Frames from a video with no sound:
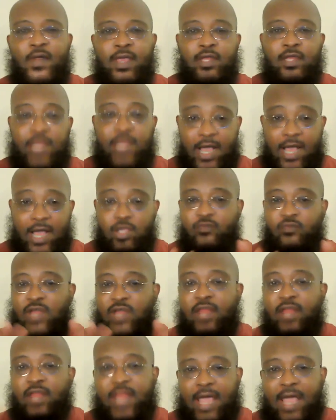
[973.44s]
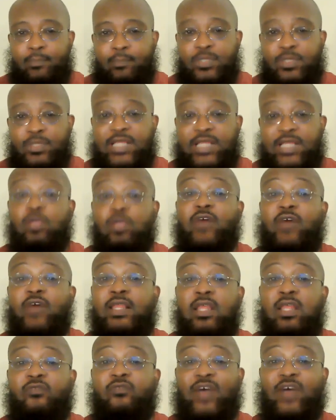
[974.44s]
Now you've done that, but now you've
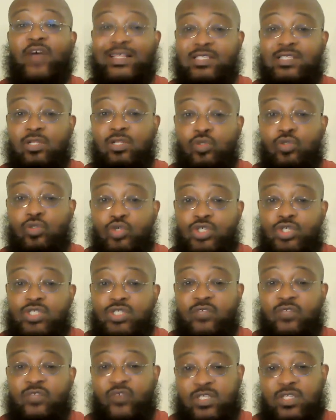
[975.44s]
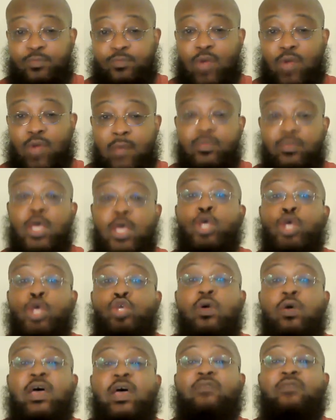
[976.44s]
identified solutions to fix the problem.
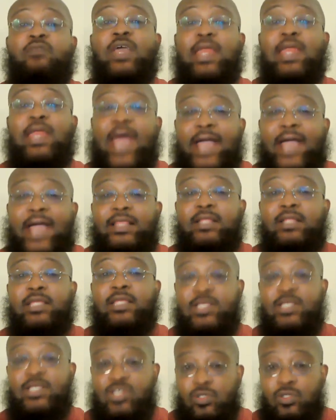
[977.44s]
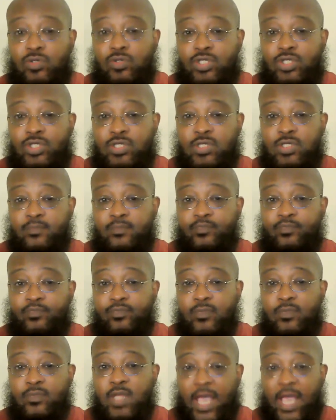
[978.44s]
You have enacted these solutions,
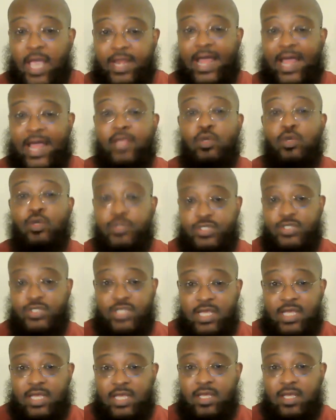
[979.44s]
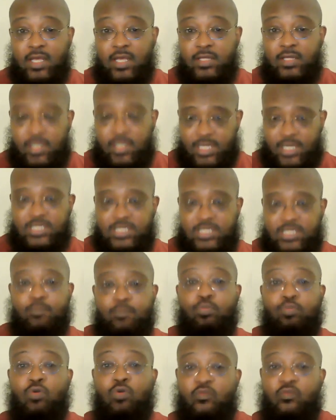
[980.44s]
and now you've seen that there's
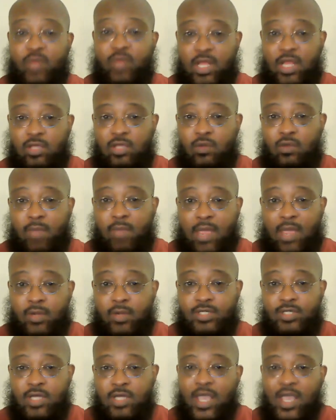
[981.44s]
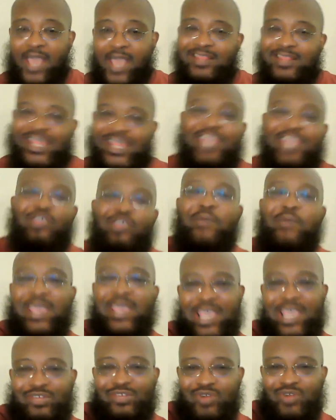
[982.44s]
improvement in your marriage. And then you
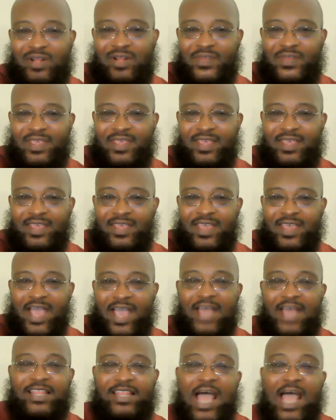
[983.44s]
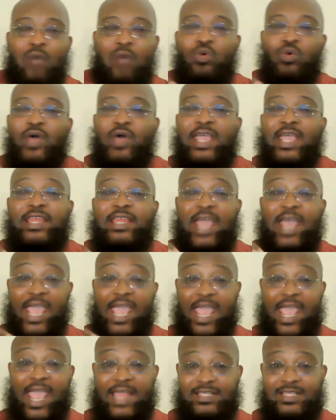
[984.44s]
make hijrah, and that will
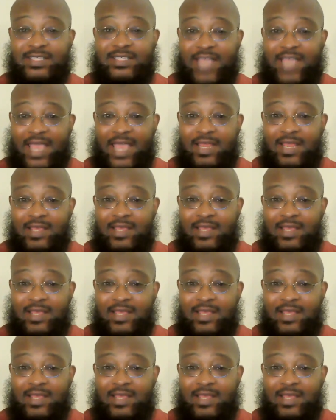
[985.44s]
enhance that.